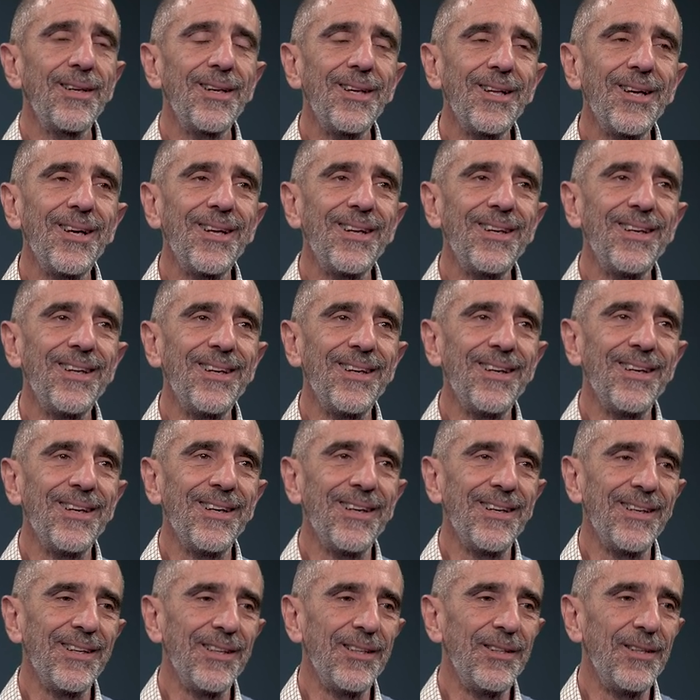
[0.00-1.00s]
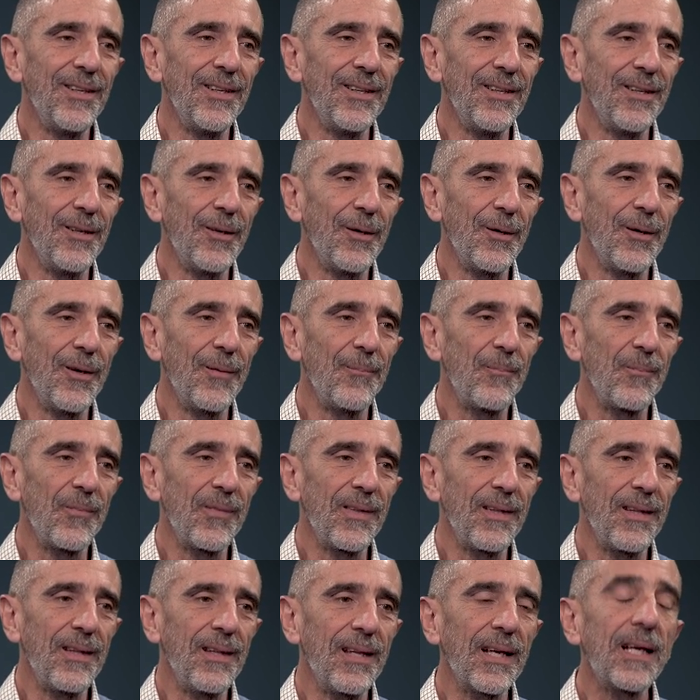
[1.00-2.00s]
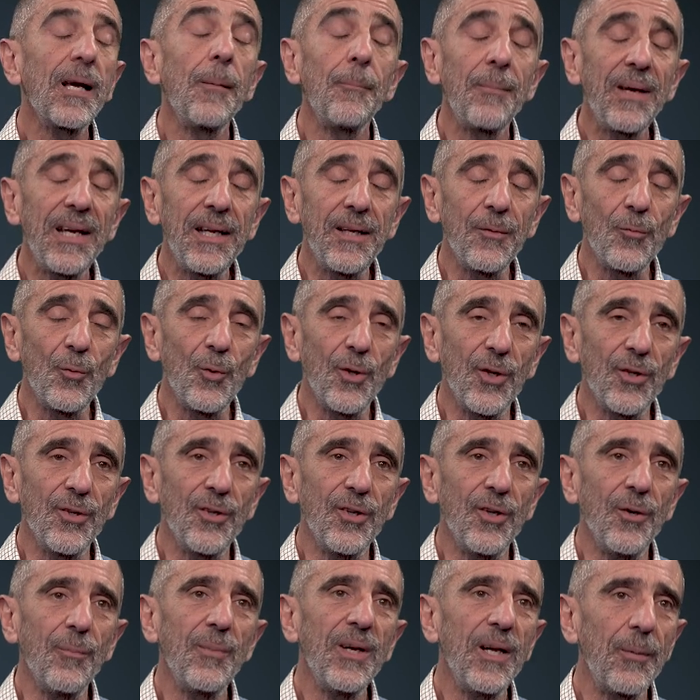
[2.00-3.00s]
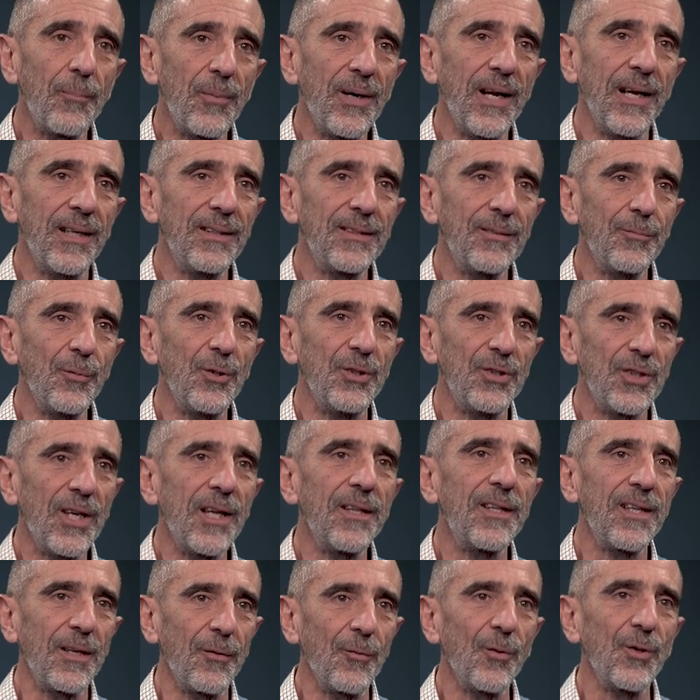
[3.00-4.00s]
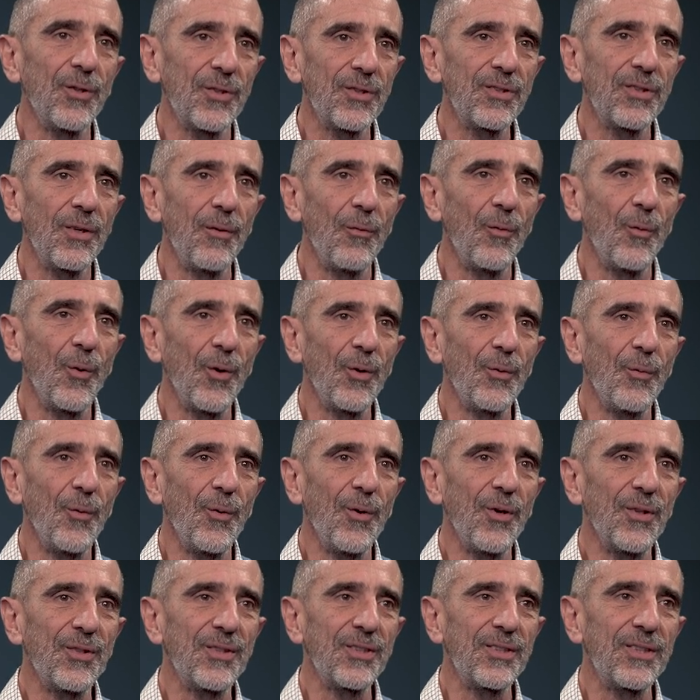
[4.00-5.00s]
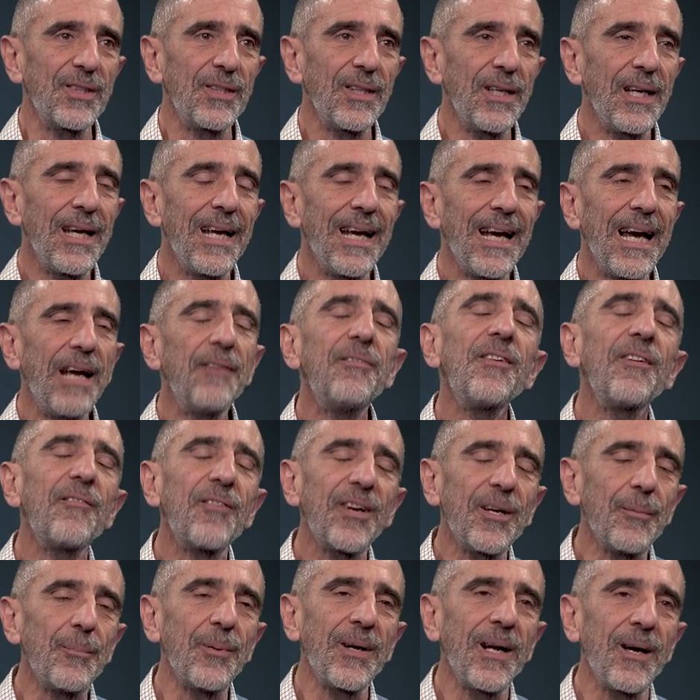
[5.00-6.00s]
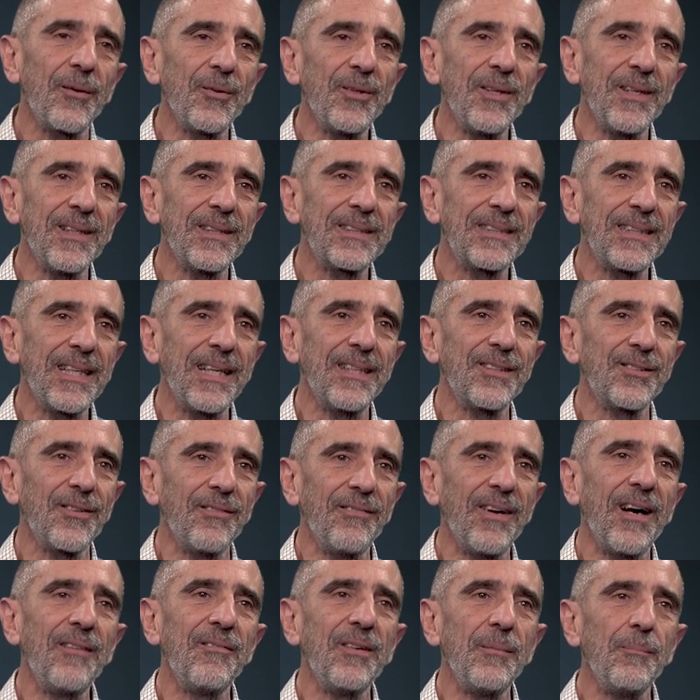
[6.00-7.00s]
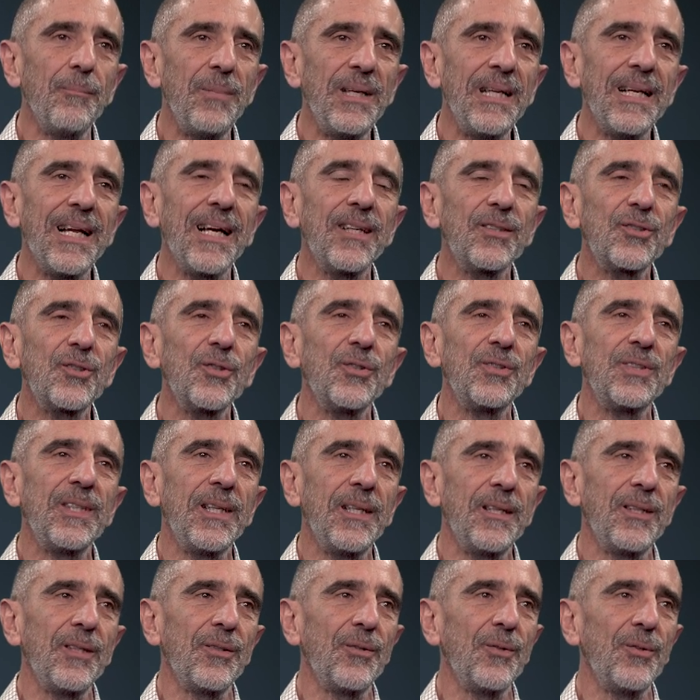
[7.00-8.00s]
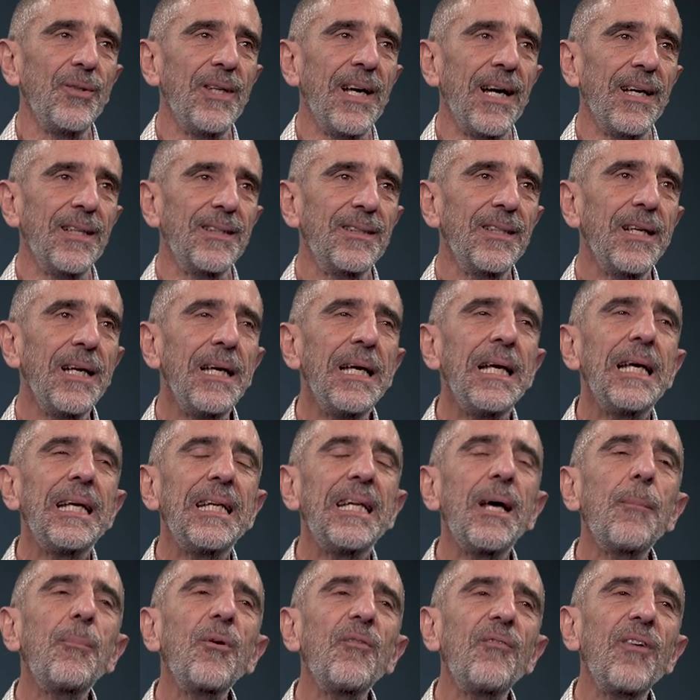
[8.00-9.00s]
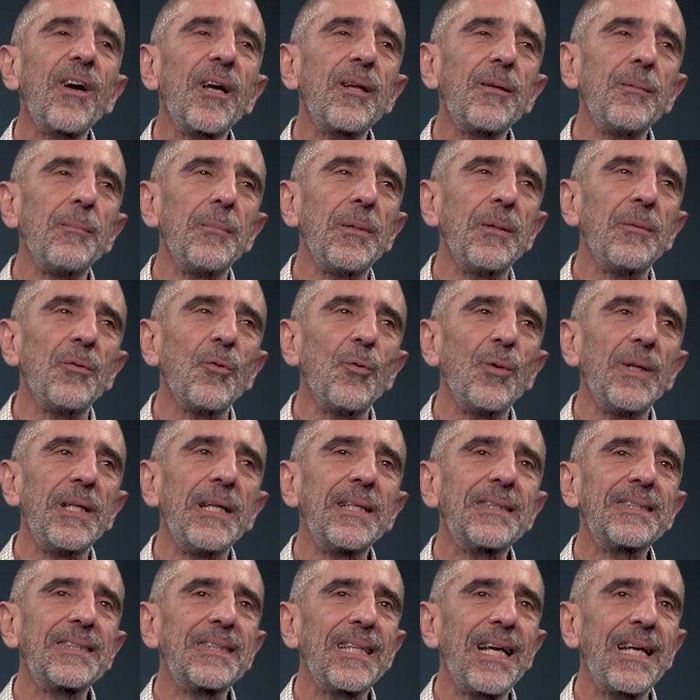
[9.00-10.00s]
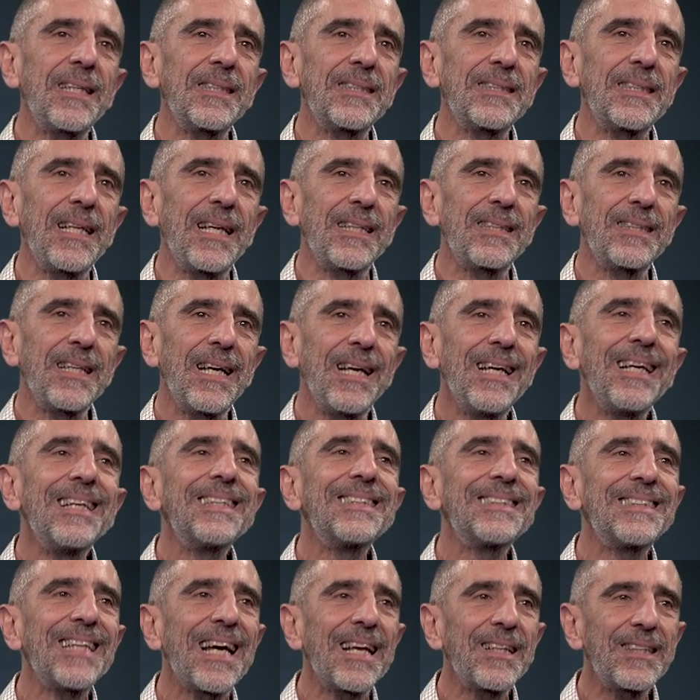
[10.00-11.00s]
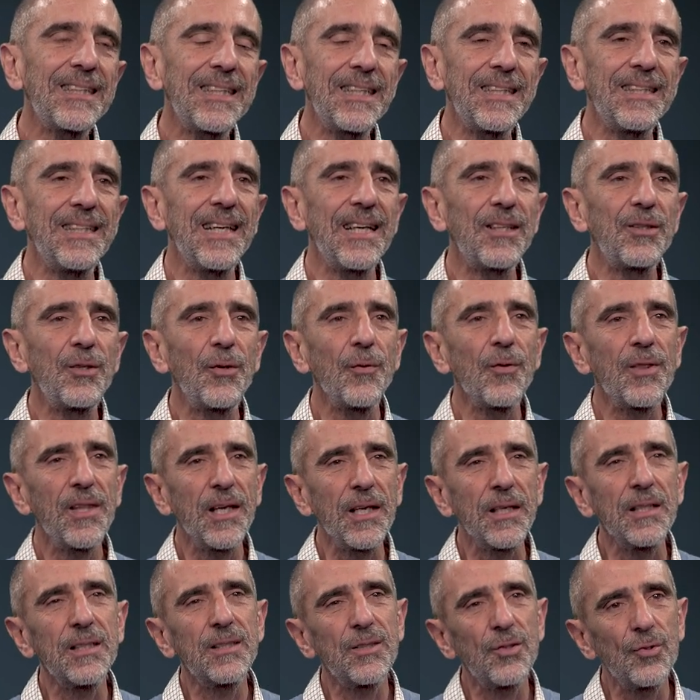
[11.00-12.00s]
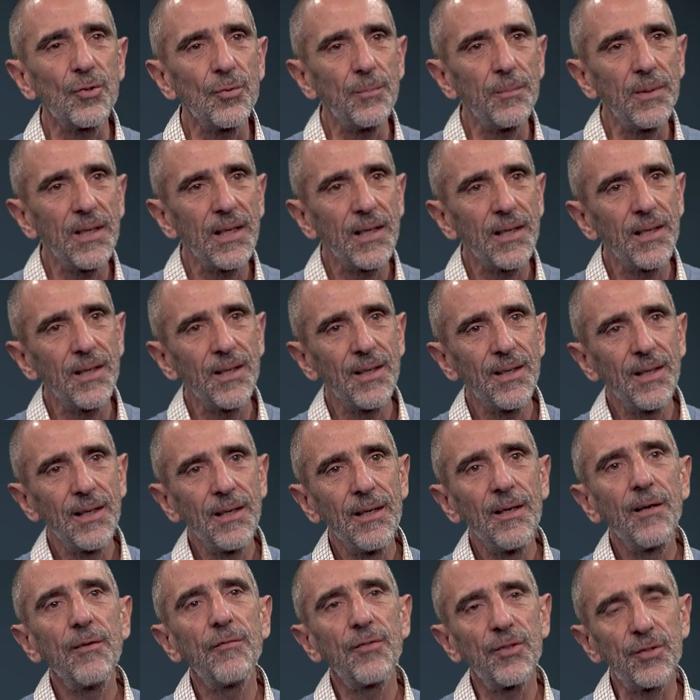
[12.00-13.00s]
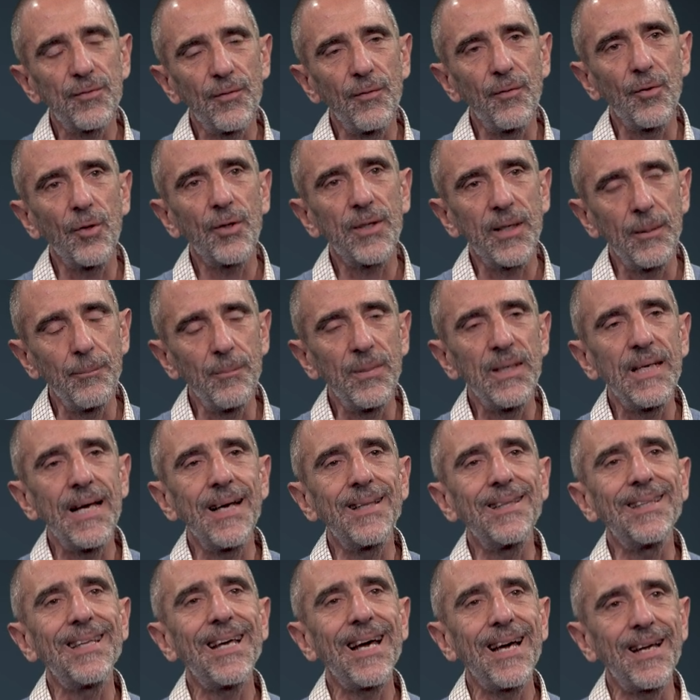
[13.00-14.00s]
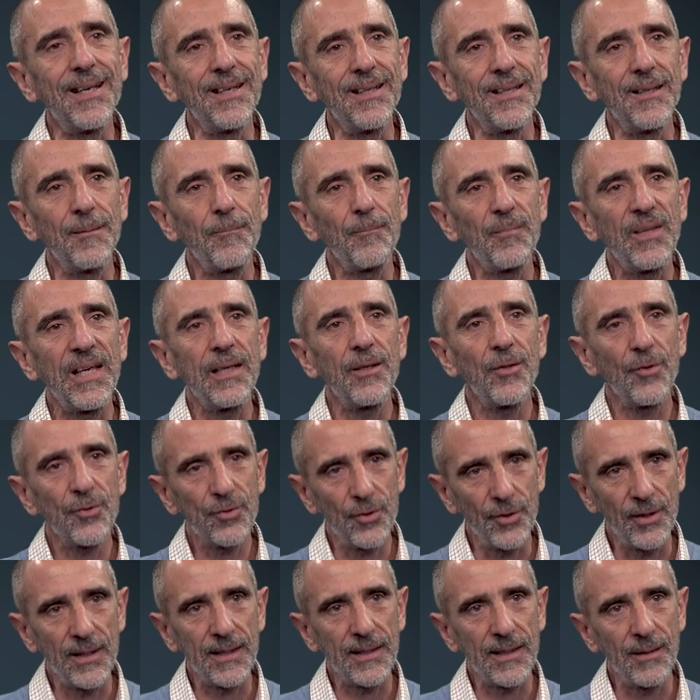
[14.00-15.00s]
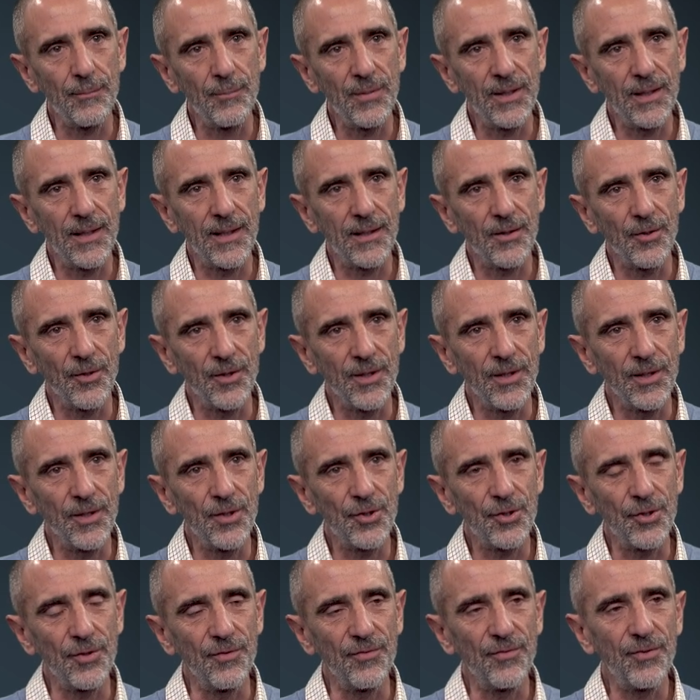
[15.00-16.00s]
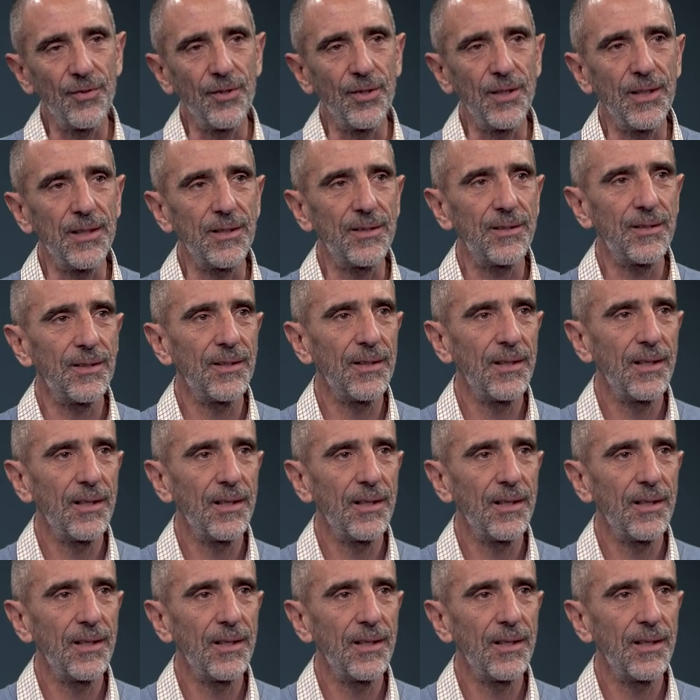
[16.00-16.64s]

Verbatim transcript: the, the, the campaign won the Nobel Prize, which I think was, was I feel very proud in a sense of having been associated to that. That provided me with a sense that something that you think is too big, first of all, can be undone, and also there can be recognition for it.